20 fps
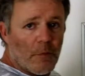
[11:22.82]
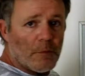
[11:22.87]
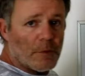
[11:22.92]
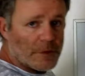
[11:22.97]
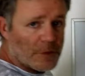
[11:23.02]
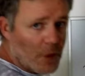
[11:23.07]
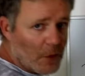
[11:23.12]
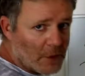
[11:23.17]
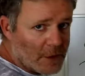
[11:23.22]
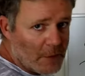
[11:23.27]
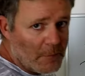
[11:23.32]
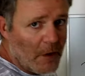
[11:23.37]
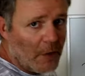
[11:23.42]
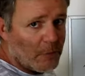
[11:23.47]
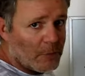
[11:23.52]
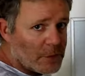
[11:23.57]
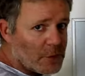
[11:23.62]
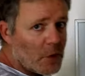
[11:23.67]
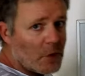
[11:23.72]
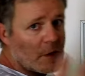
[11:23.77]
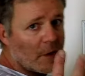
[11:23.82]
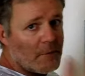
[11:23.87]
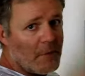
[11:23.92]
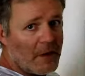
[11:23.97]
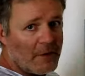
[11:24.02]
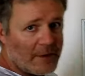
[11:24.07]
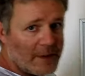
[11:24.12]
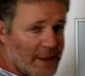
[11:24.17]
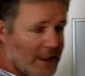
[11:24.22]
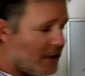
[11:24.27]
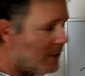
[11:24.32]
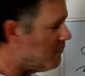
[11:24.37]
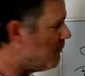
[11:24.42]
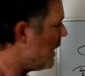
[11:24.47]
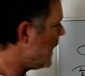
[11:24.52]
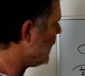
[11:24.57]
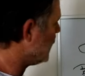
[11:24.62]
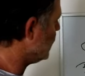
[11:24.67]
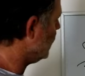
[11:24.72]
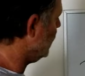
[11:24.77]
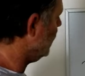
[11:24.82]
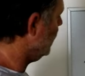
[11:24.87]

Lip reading: we're talking about. We're talking about king mackerel.